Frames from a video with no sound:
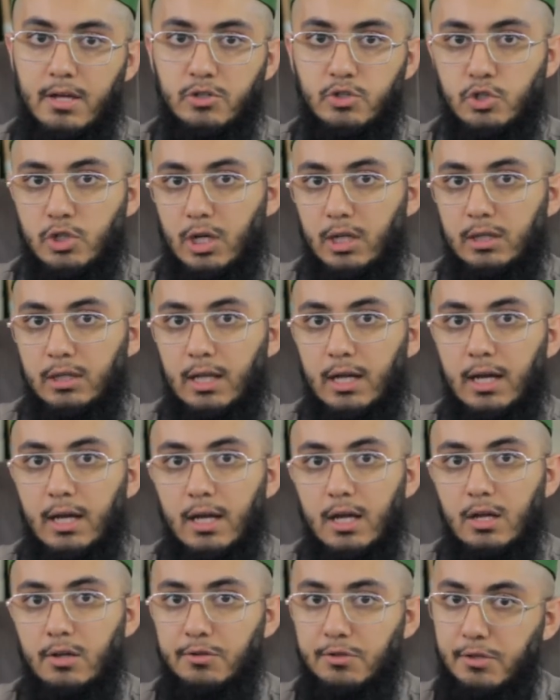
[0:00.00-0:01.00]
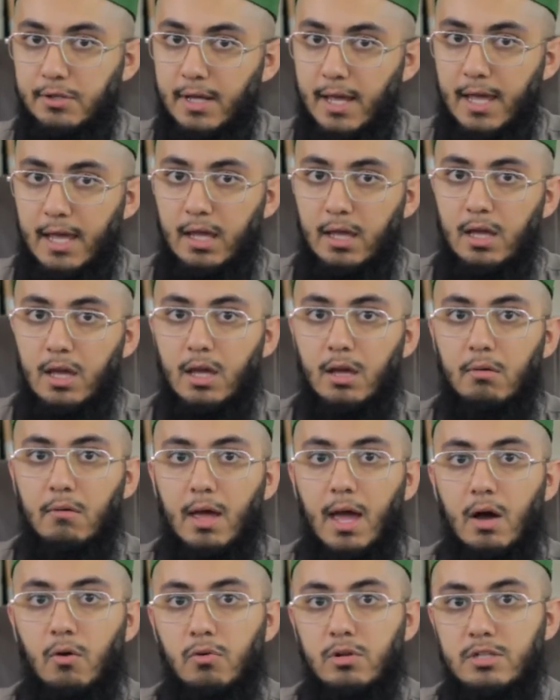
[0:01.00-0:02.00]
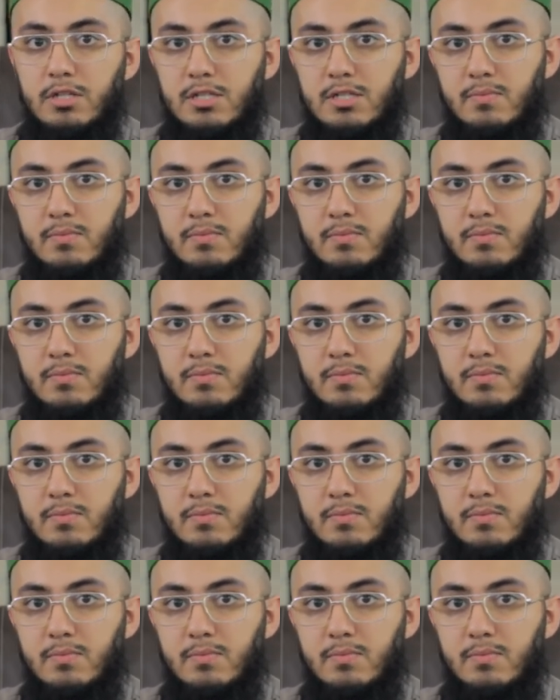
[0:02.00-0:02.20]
Inshallah, today I will